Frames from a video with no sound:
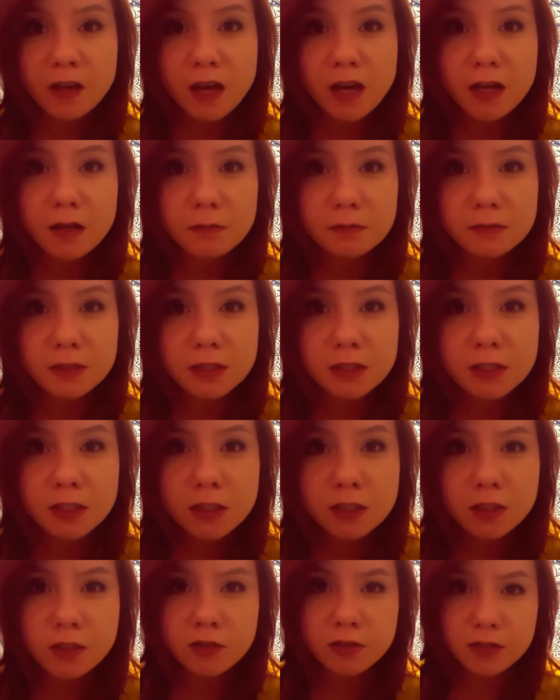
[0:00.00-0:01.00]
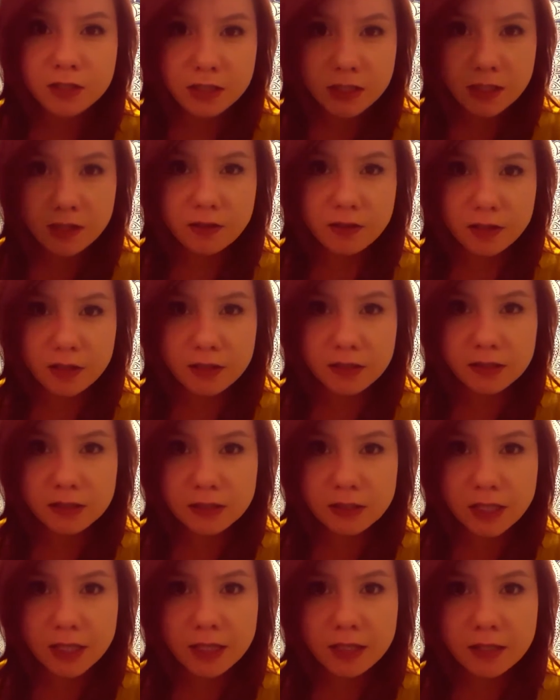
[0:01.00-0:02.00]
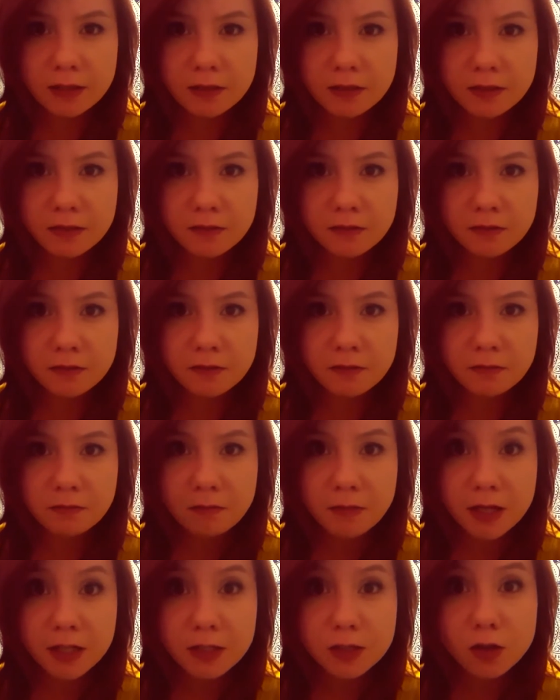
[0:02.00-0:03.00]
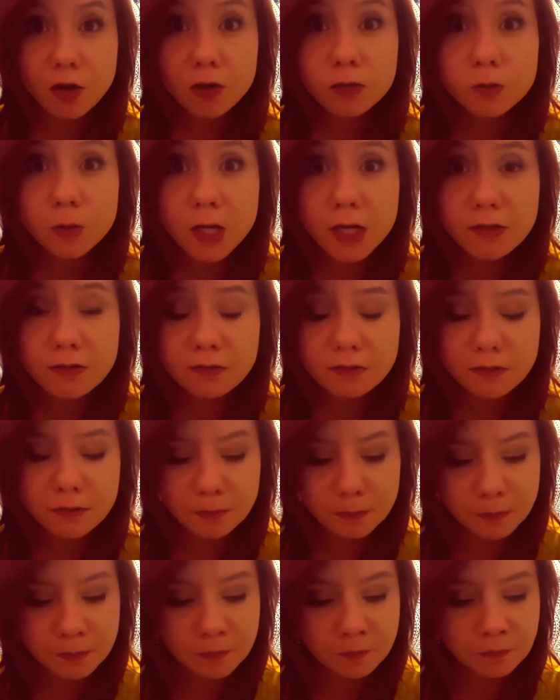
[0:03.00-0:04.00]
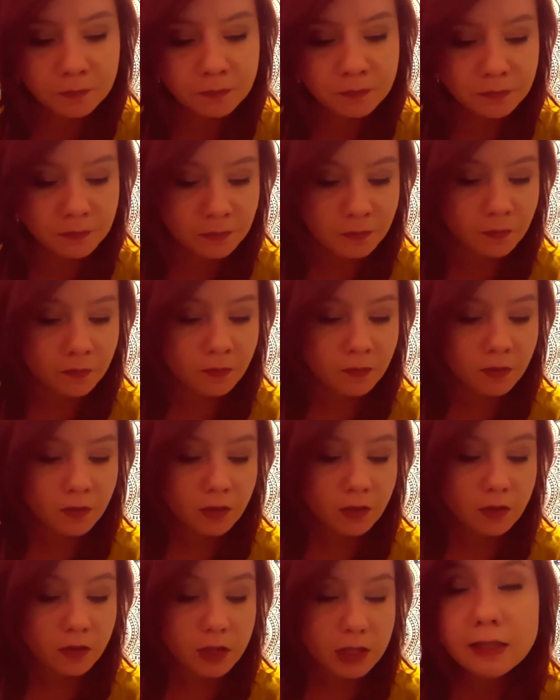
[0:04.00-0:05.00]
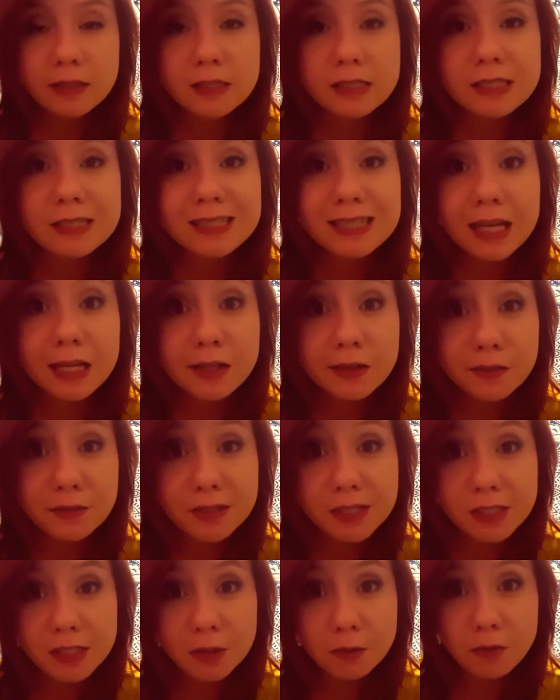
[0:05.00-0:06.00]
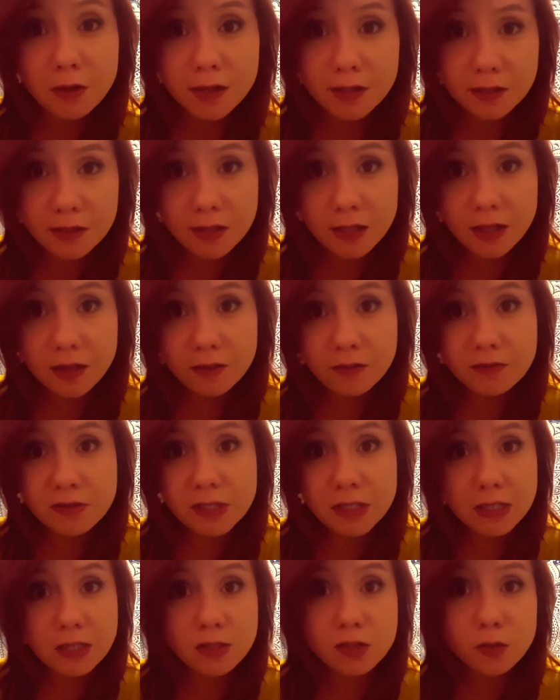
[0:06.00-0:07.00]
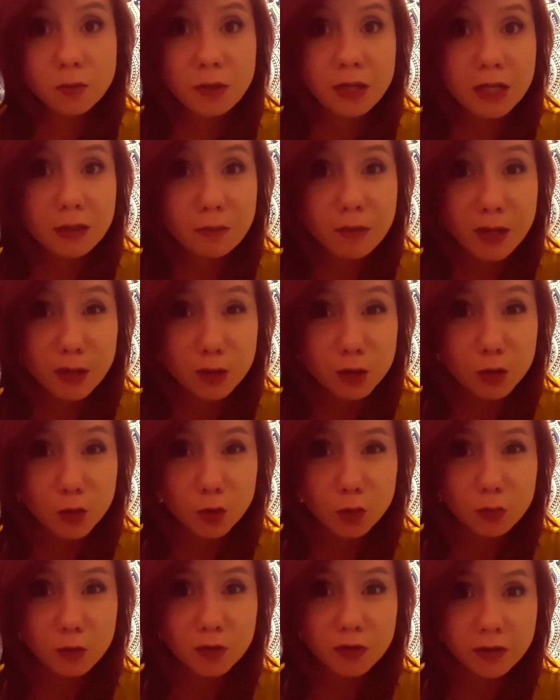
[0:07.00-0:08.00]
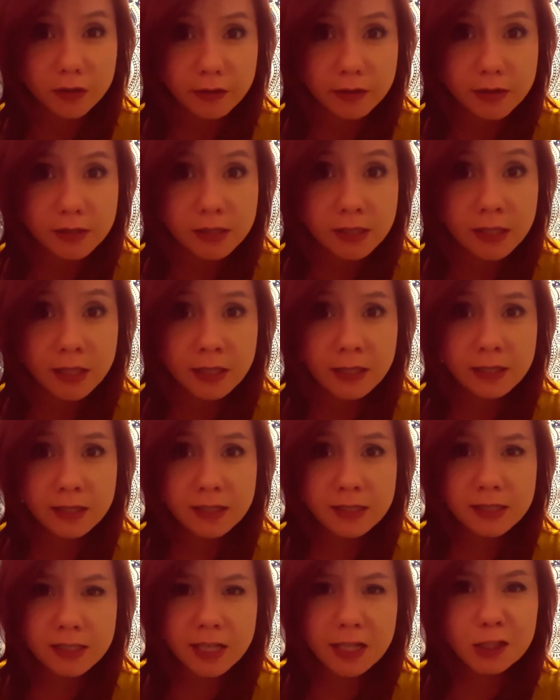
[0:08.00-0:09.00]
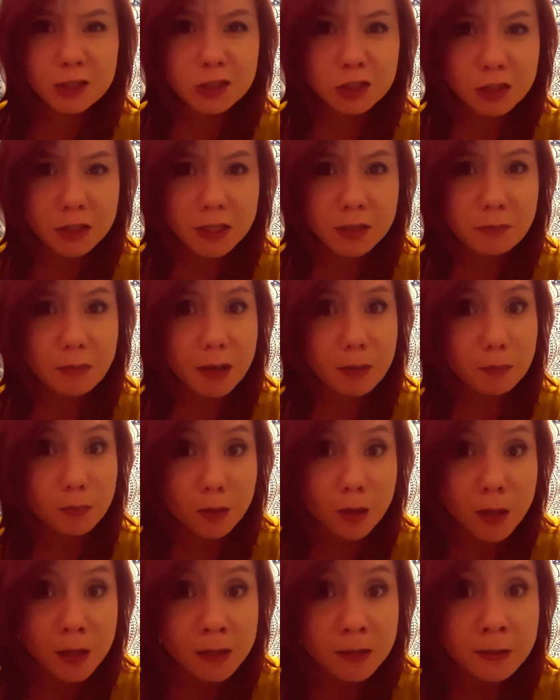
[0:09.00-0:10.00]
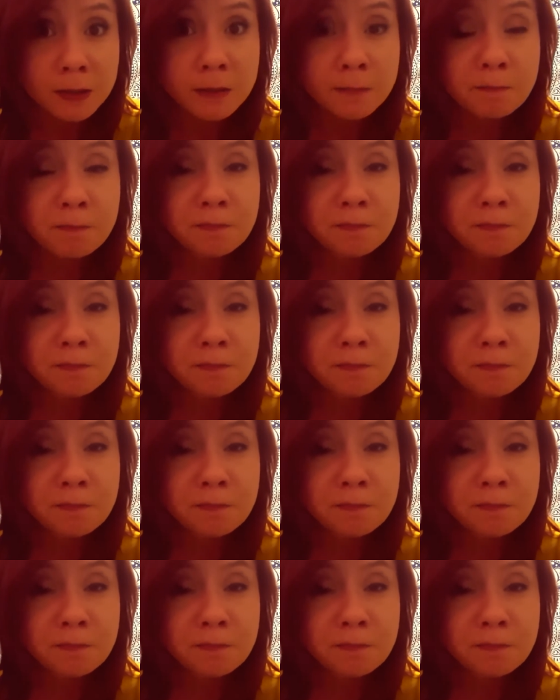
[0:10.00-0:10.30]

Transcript: um, continue to see things in my adult life. The, the second reason why I think I've seen so many paranormal things is actually in my blood.